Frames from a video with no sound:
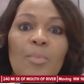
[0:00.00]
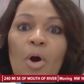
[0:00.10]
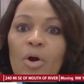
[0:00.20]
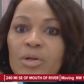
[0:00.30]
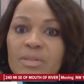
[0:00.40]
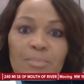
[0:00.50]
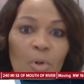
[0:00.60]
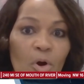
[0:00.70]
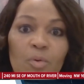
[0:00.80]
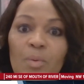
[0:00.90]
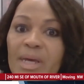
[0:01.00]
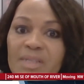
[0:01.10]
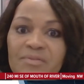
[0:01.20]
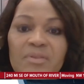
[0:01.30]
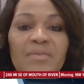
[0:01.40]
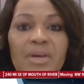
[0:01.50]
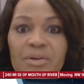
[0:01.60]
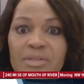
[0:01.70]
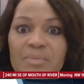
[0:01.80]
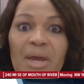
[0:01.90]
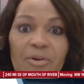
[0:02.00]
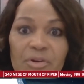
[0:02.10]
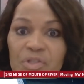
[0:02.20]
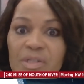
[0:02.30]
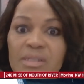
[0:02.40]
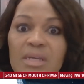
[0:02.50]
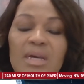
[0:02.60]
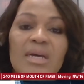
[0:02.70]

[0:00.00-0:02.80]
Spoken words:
parks and parkways for the various parishes